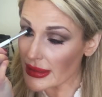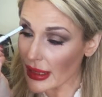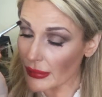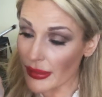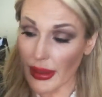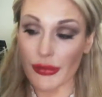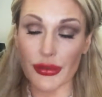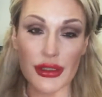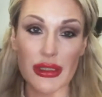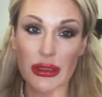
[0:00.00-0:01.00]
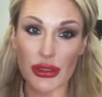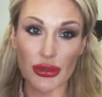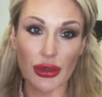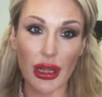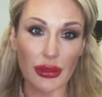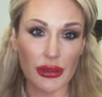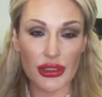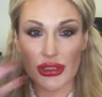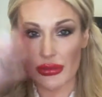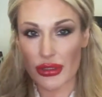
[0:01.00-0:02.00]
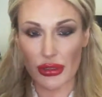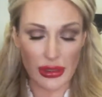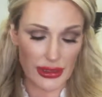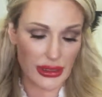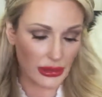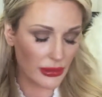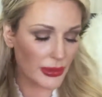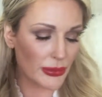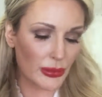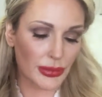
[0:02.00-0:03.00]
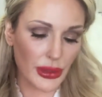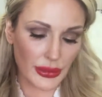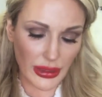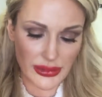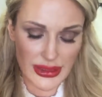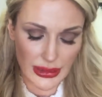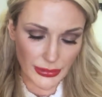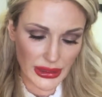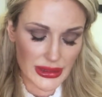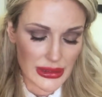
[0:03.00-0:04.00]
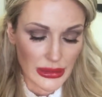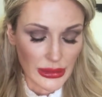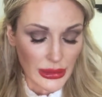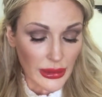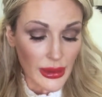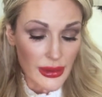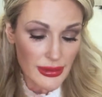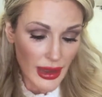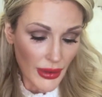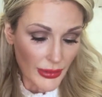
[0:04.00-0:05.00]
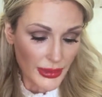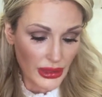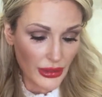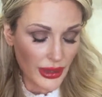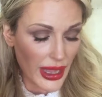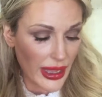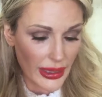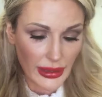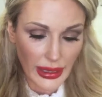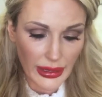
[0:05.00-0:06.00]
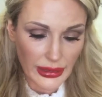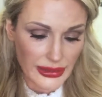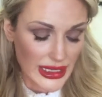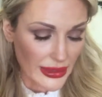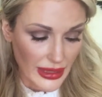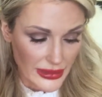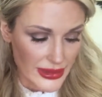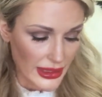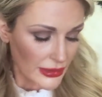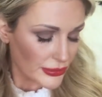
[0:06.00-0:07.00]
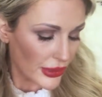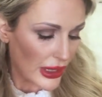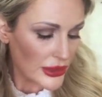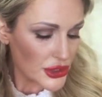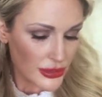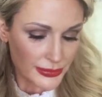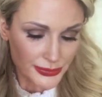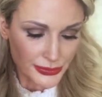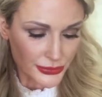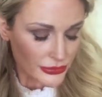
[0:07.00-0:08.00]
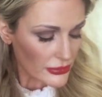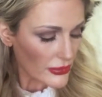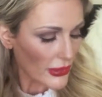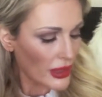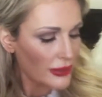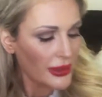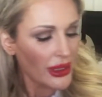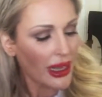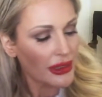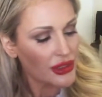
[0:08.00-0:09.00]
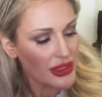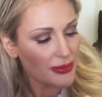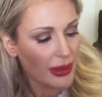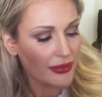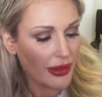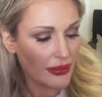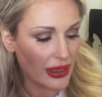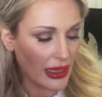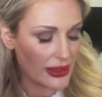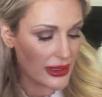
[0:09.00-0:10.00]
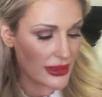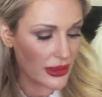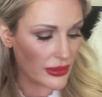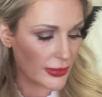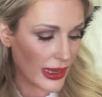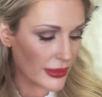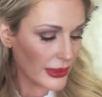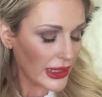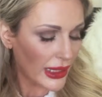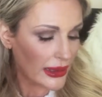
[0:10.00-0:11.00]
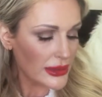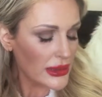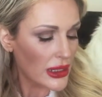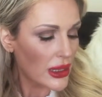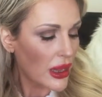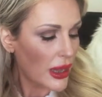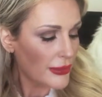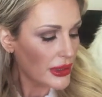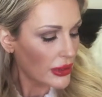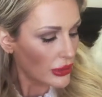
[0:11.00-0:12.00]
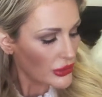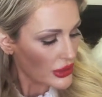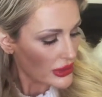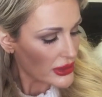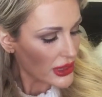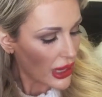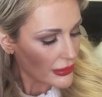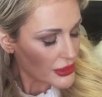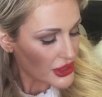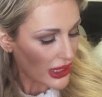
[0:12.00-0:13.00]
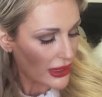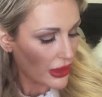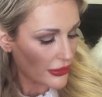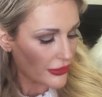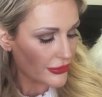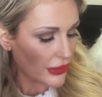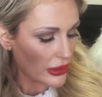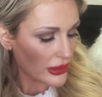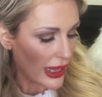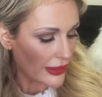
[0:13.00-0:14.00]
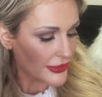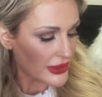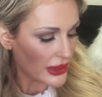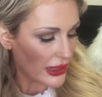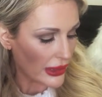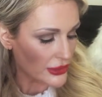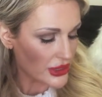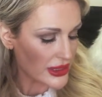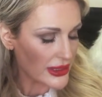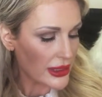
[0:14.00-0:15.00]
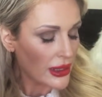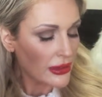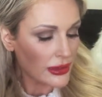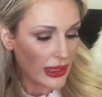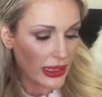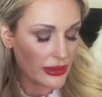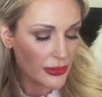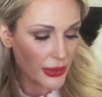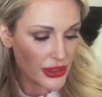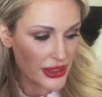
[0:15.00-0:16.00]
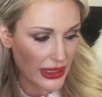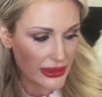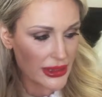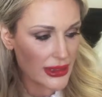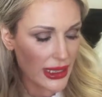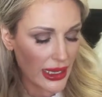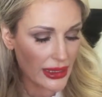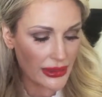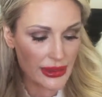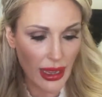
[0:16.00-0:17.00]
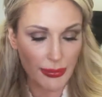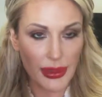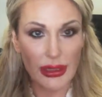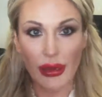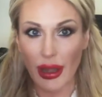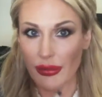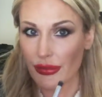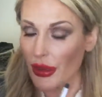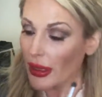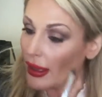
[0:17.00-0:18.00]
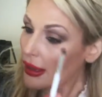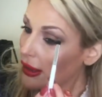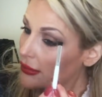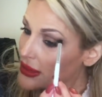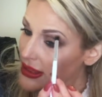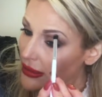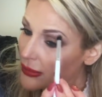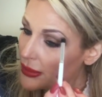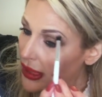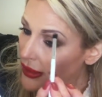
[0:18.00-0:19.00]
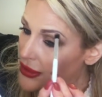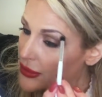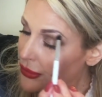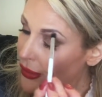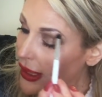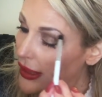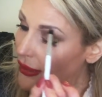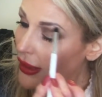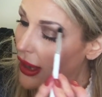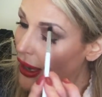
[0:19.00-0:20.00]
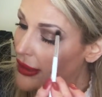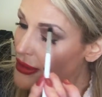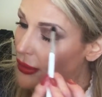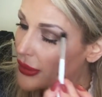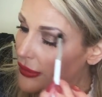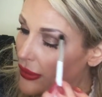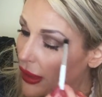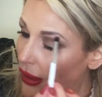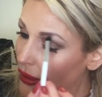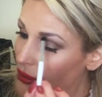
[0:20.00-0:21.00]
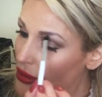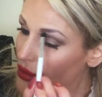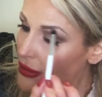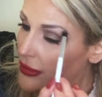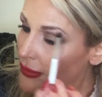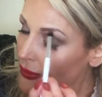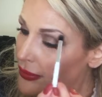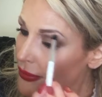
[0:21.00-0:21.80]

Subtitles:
laid down with that first initial color, just to ensure that it's a little bit more blown out and seamless. Now I'm going to go ahead and take that same brush, and I'm going to kind of just buff off the excess on the back of my hand. I'm going to go to the top shade on the far left, and again just laying the brush side to side and tapping it off. And I'm just going to apply this right at the highest point of the arch,